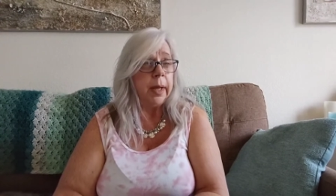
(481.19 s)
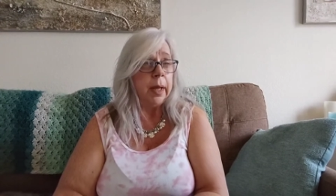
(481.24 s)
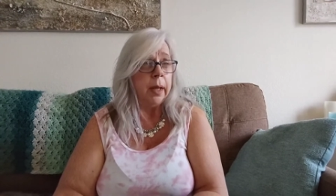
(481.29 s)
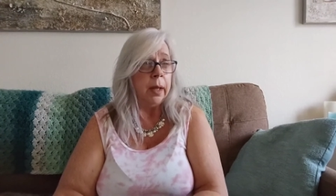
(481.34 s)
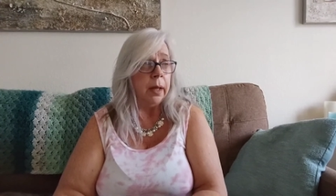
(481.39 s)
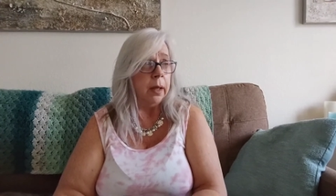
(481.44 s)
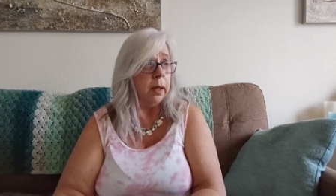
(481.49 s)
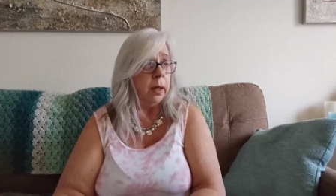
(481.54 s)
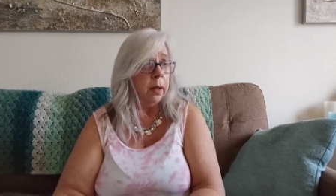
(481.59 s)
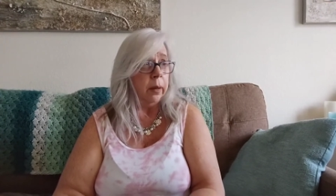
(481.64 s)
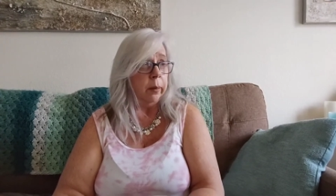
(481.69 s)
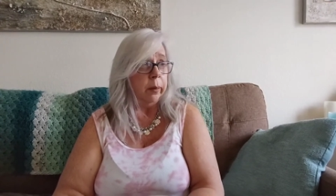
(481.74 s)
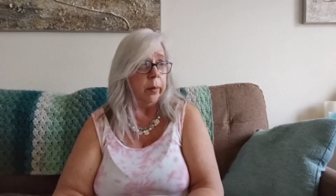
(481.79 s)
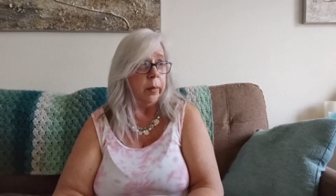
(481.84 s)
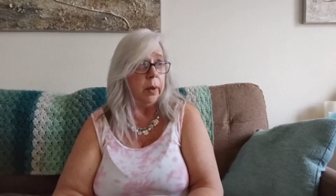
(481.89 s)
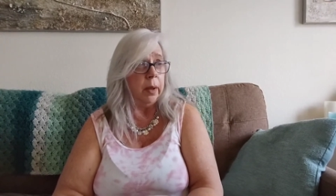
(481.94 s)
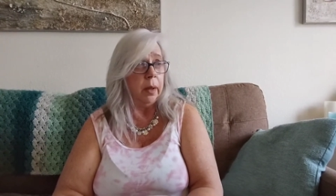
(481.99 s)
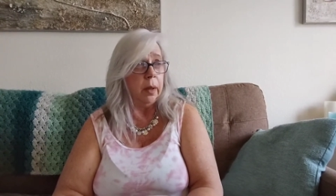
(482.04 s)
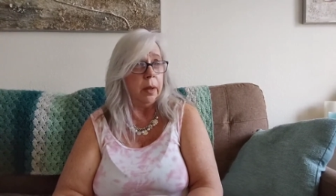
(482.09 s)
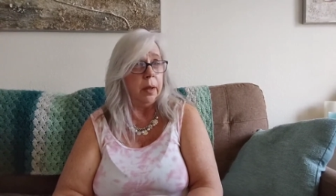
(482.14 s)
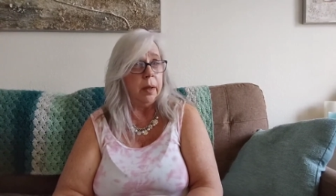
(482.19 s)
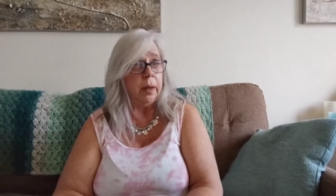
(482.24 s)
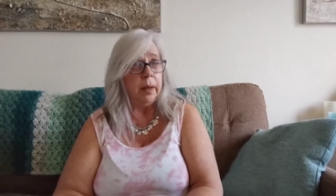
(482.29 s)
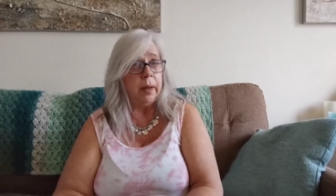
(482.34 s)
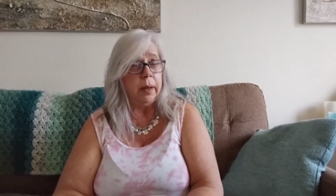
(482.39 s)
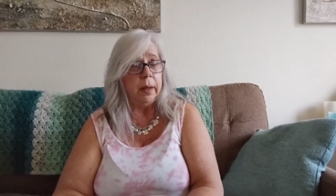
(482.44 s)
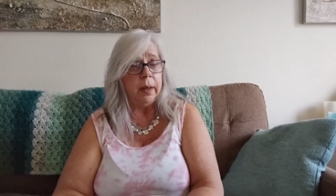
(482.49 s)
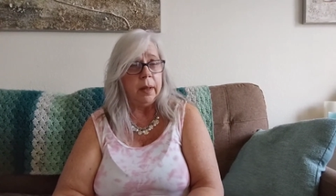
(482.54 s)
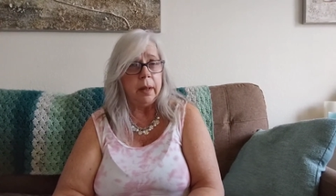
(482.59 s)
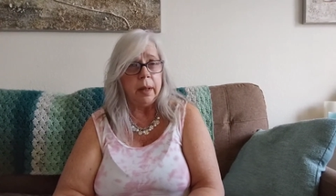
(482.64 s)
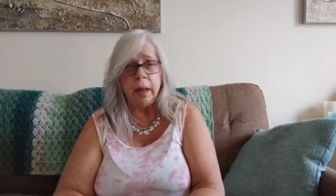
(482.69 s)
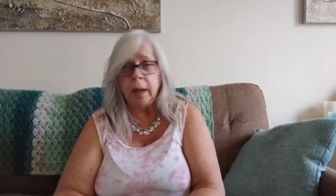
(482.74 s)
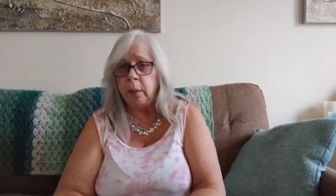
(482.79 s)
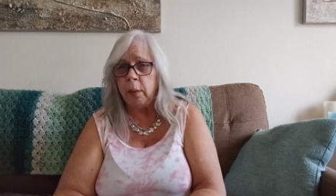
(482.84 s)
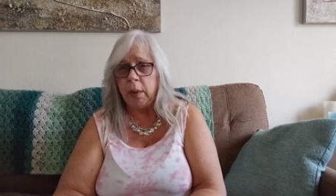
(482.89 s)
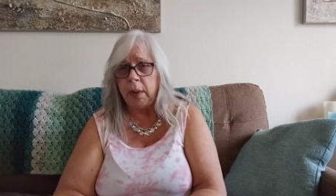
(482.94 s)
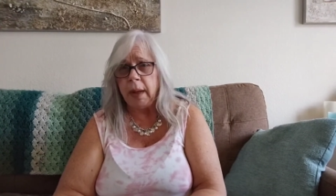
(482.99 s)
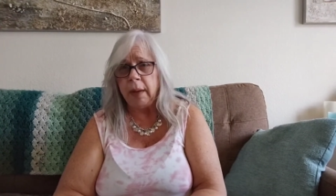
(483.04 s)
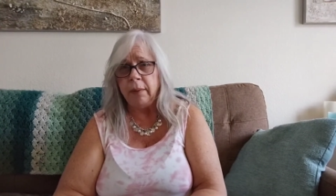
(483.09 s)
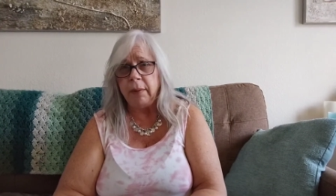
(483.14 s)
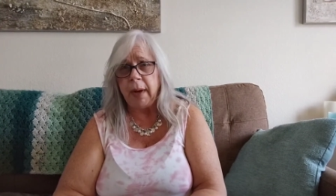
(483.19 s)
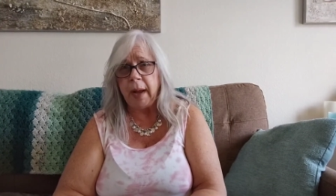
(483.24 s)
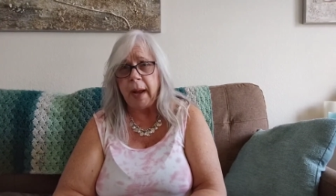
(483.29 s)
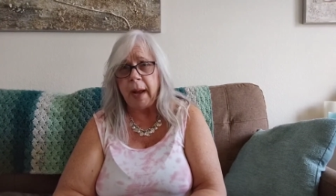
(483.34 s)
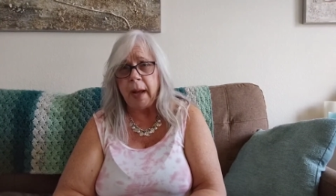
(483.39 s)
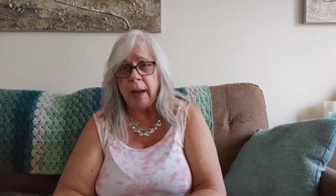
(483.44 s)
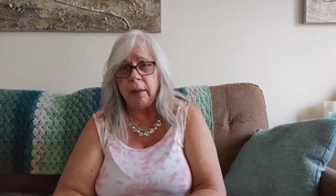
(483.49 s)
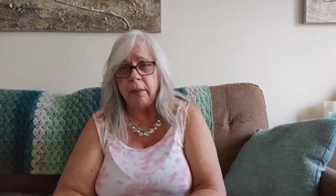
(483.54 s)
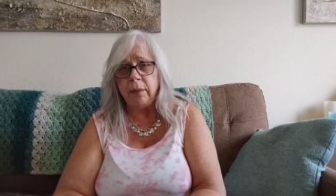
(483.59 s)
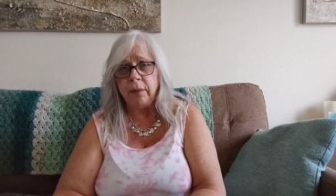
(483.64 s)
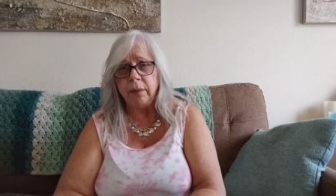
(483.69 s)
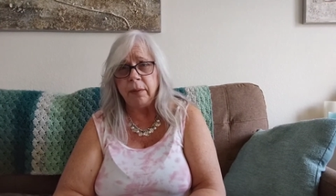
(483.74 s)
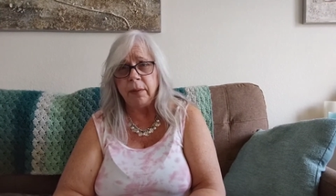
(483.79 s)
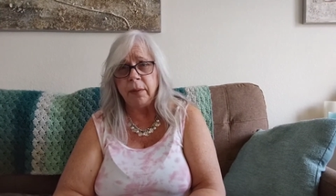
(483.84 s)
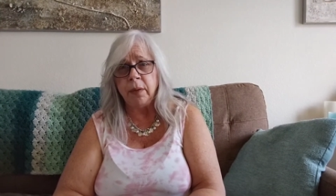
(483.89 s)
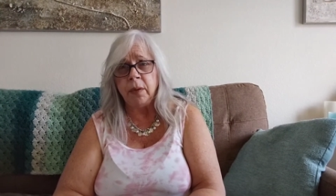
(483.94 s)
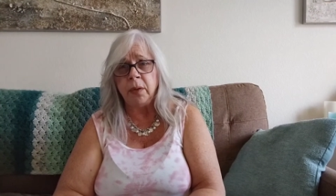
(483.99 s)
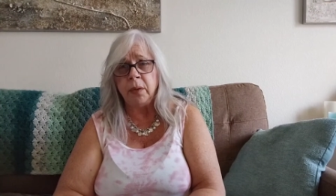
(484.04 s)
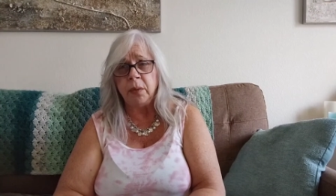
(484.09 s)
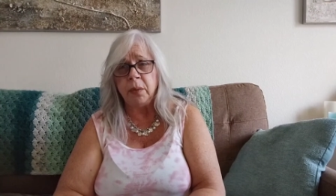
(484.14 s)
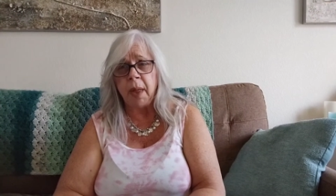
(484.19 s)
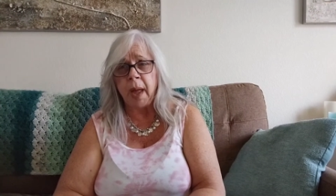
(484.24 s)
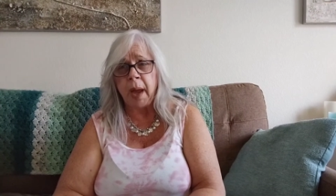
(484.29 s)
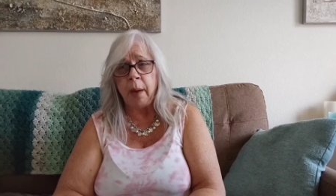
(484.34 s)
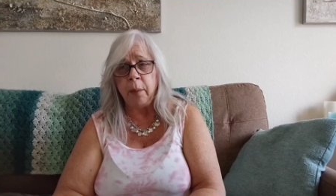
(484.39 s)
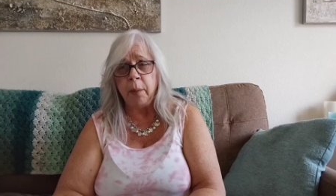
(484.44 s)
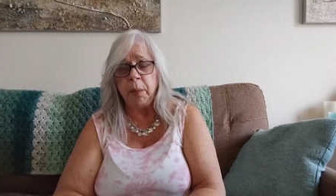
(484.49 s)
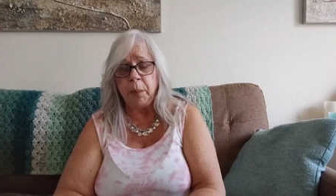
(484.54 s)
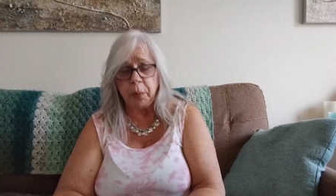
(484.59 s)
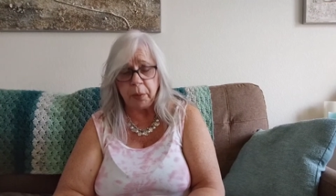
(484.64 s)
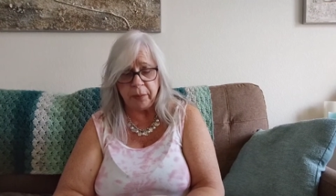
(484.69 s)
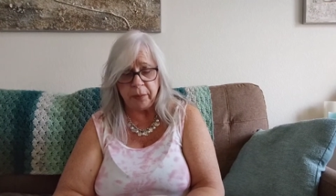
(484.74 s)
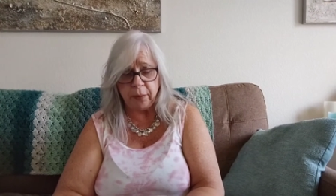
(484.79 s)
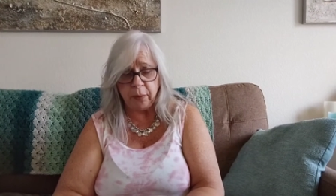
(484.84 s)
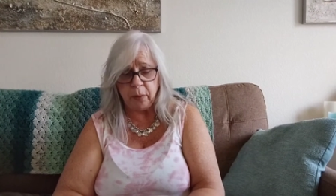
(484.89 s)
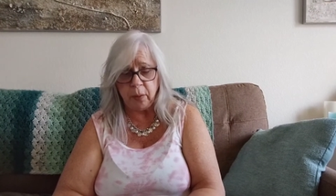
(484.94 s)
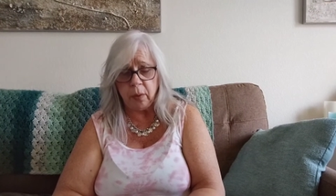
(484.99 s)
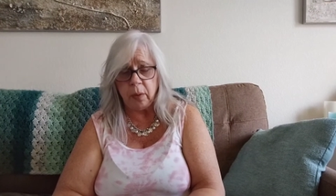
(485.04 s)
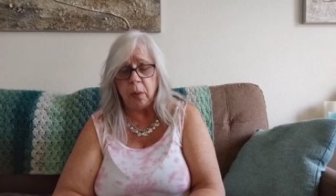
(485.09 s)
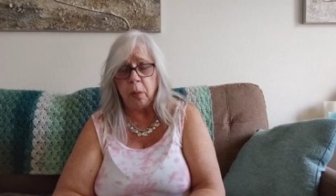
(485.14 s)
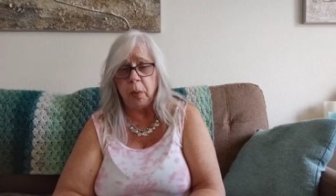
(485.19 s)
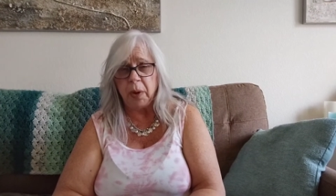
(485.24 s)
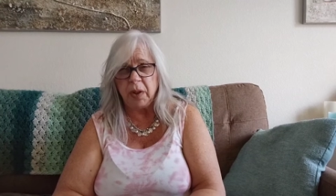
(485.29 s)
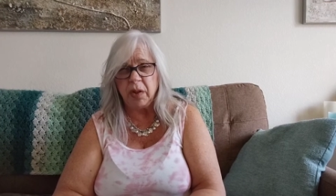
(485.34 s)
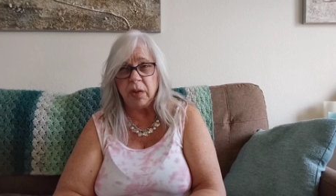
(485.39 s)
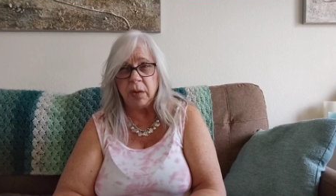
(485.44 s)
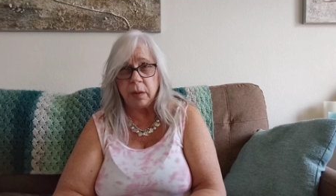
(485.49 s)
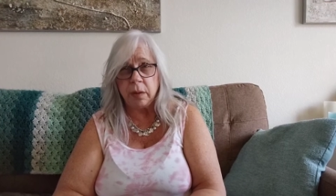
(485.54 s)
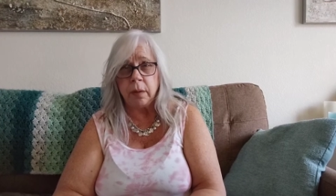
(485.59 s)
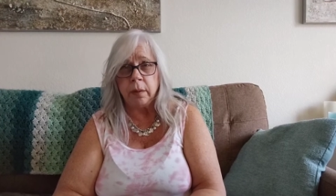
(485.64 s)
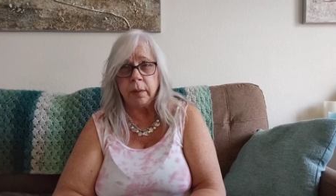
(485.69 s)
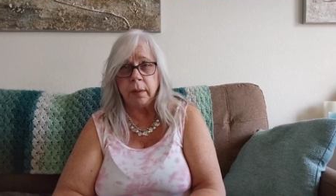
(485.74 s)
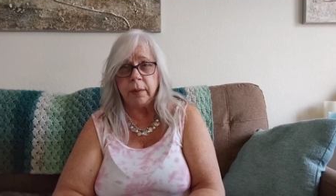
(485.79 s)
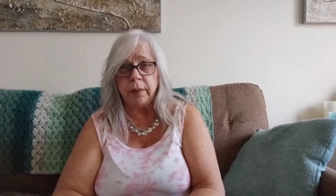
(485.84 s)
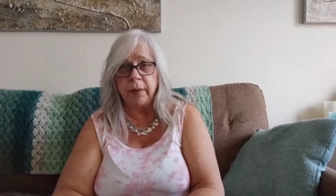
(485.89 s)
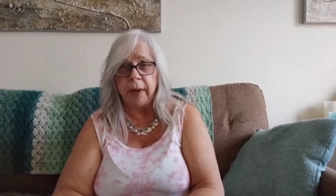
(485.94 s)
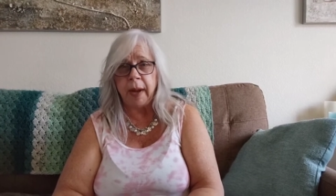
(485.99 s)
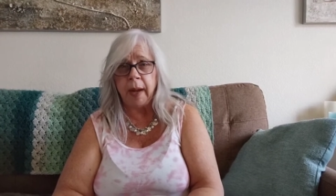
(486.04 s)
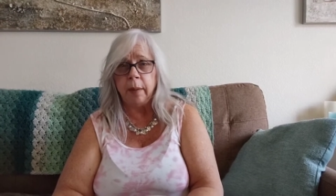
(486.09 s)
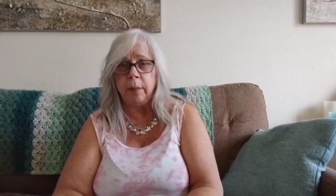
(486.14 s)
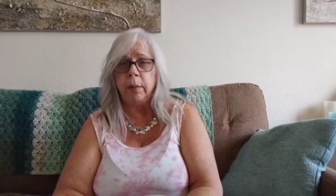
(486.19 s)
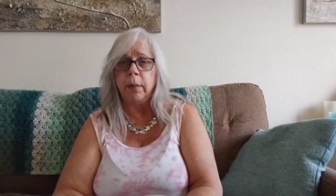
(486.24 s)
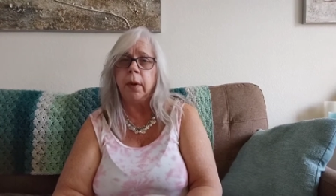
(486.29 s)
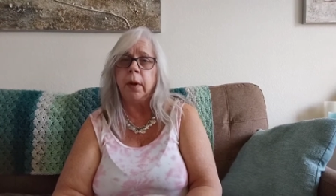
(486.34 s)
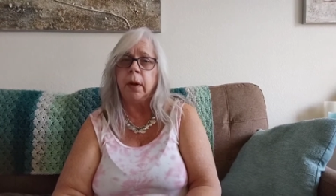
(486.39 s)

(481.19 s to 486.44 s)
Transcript: Um, I would love to have, I would prefer the riches over fame.